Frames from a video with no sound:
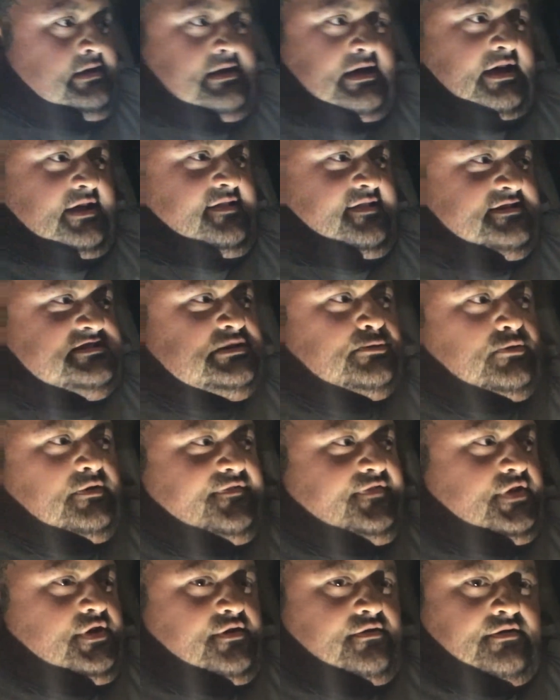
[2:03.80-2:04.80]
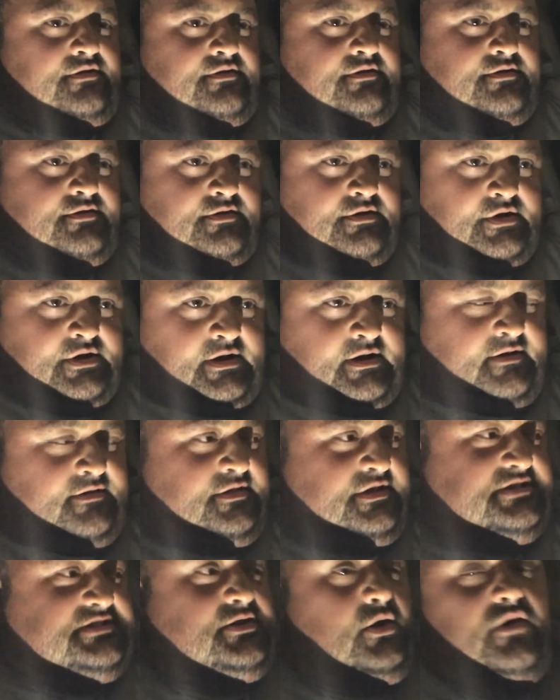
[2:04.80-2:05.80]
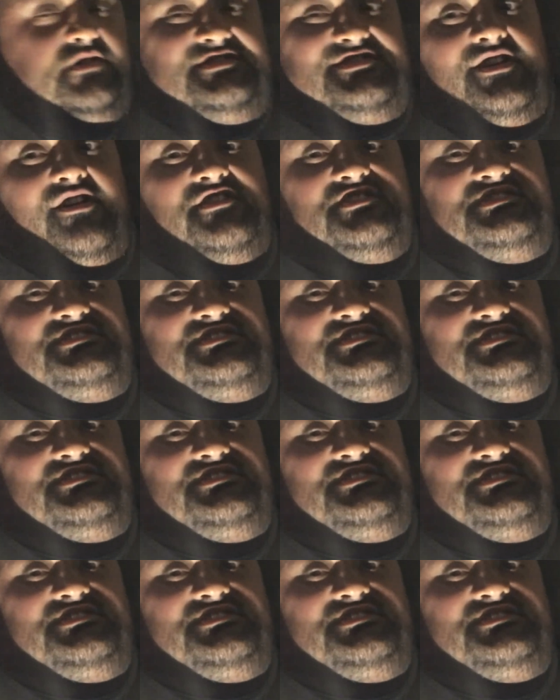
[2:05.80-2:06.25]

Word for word: Hey, this is a review. This Gold Star